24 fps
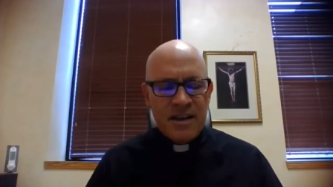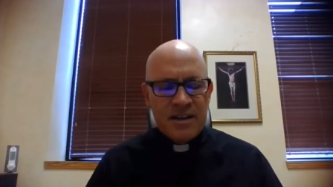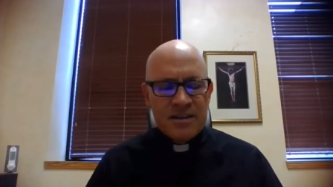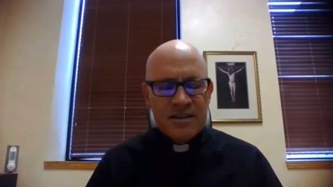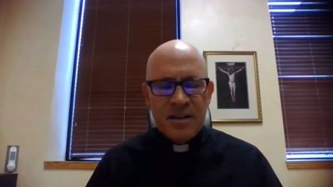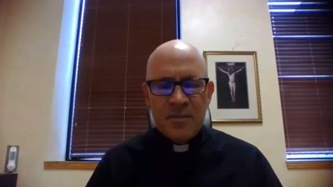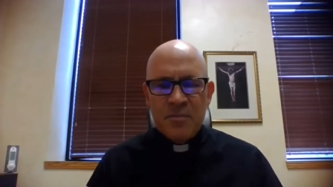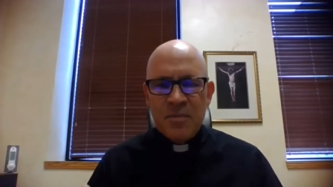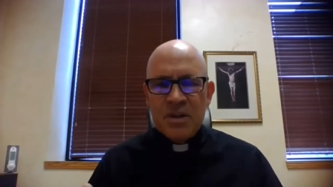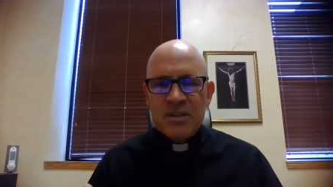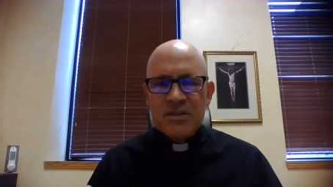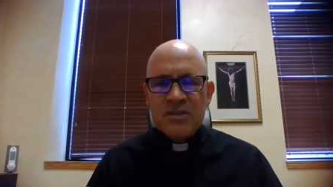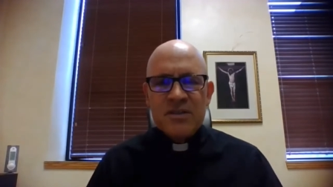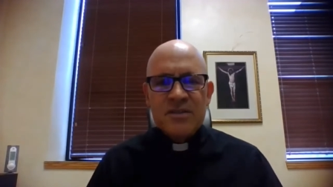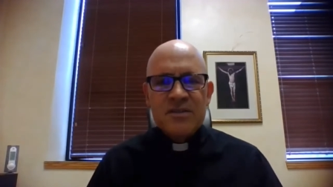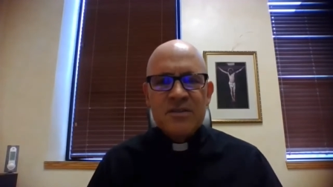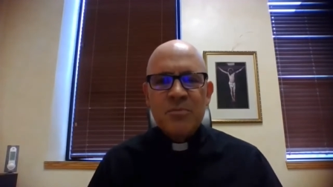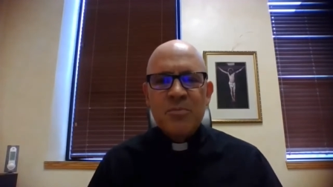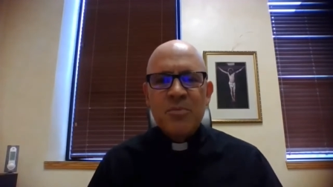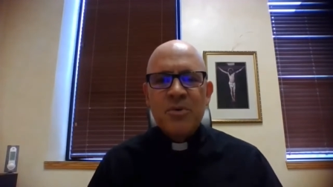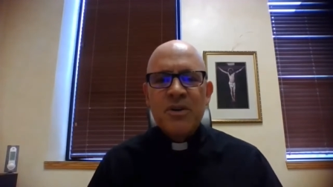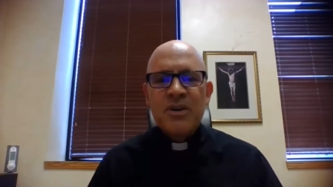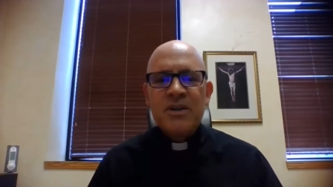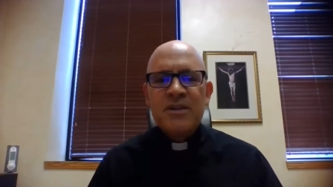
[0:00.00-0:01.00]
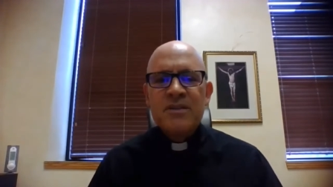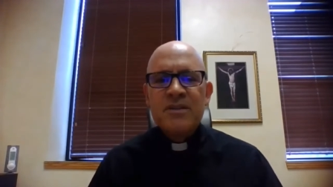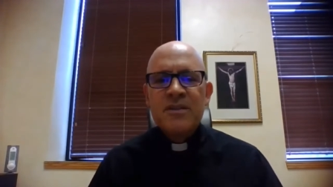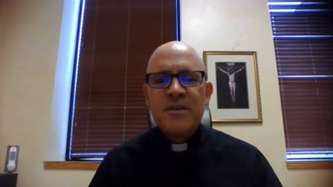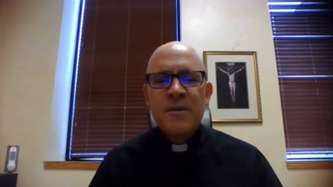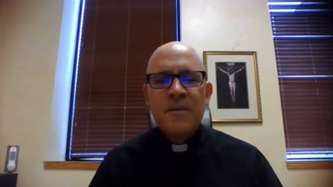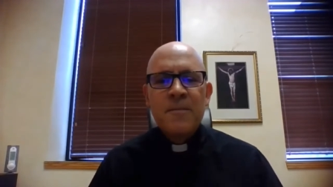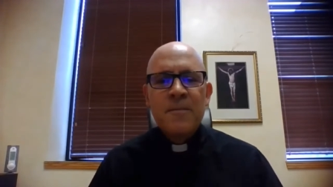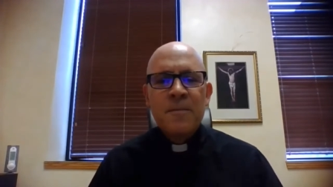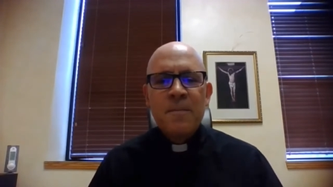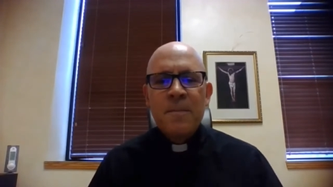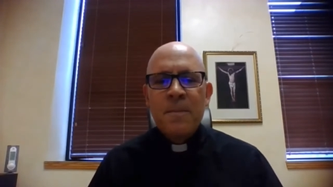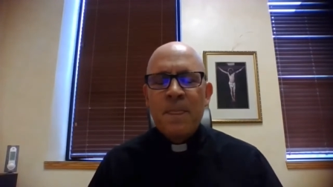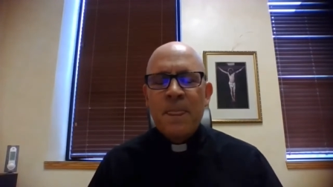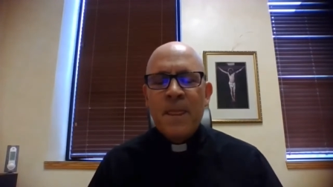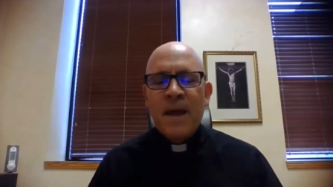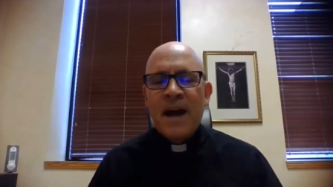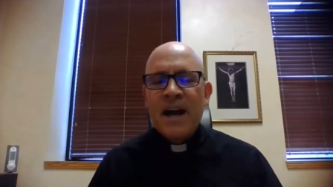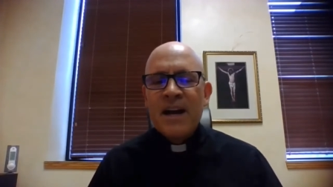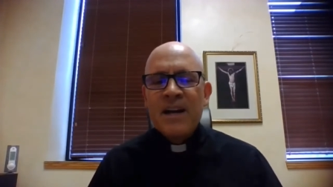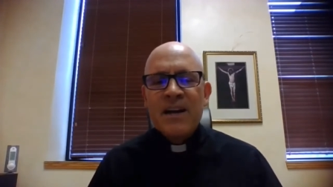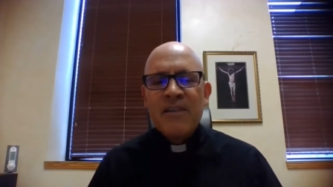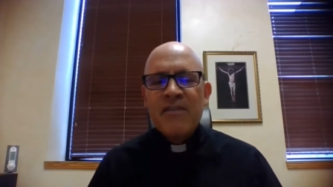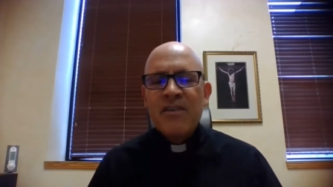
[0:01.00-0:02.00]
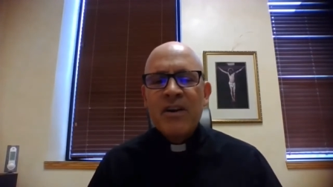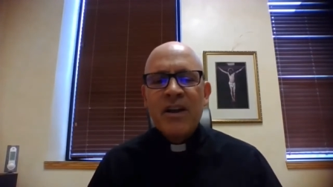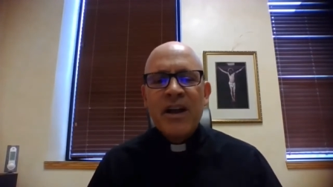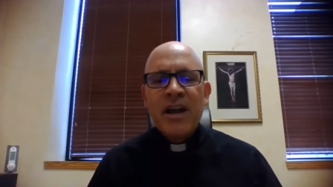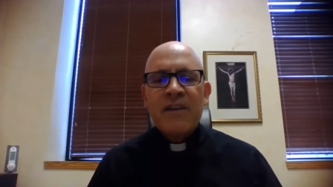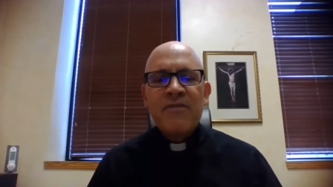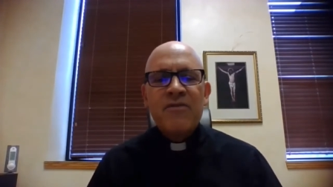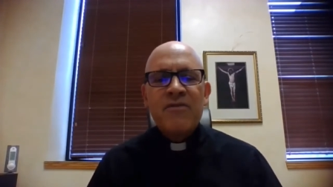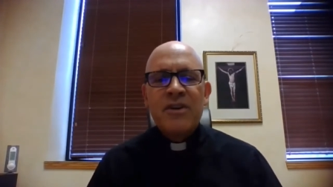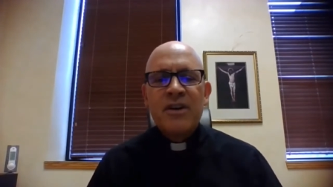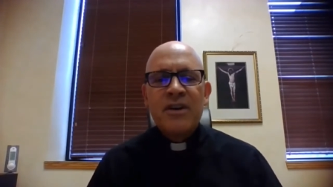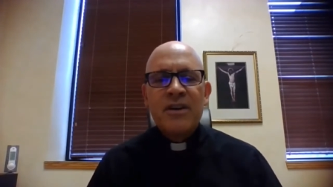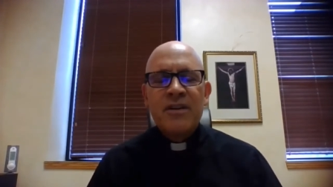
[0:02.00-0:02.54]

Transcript: As I mentioned as a priest, I never lack for